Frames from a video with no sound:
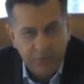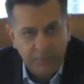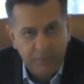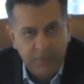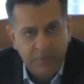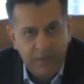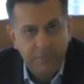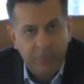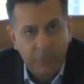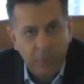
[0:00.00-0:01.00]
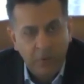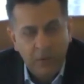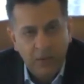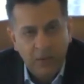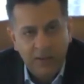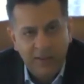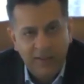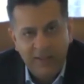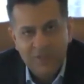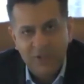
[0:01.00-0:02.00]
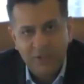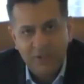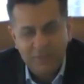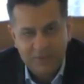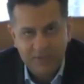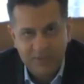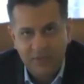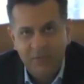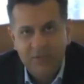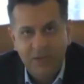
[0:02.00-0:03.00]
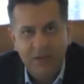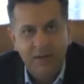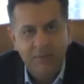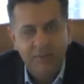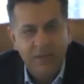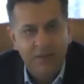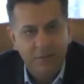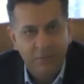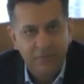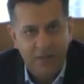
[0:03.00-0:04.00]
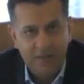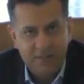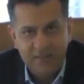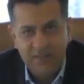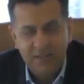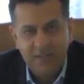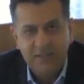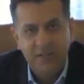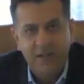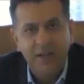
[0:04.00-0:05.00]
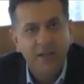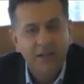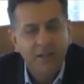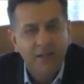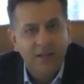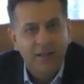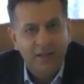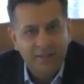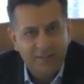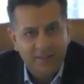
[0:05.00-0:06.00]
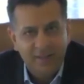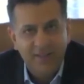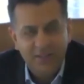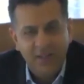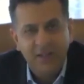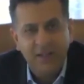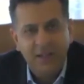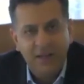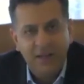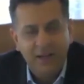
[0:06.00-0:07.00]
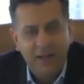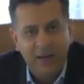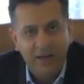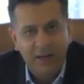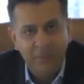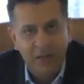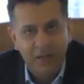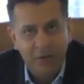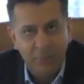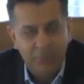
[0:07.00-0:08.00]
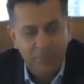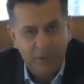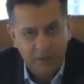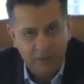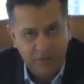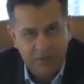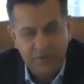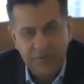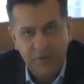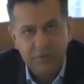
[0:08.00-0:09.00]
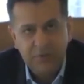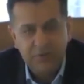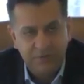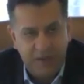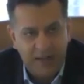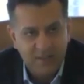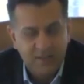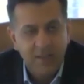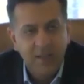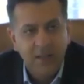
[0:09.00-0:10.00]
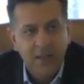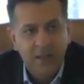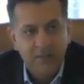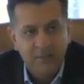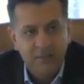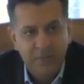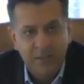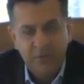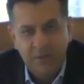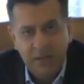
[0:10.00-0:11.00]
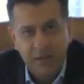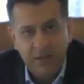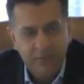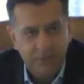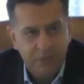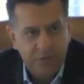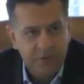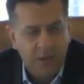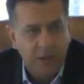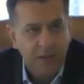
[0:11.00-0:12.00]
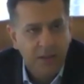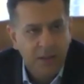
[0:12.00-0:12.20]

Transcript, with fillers: We are being very bold, uh, and as you know, business is always relative. We have to be faster than the next guy, and hence, I think agility and and ability to construct solutions fast uh, is something that we're really really focused on.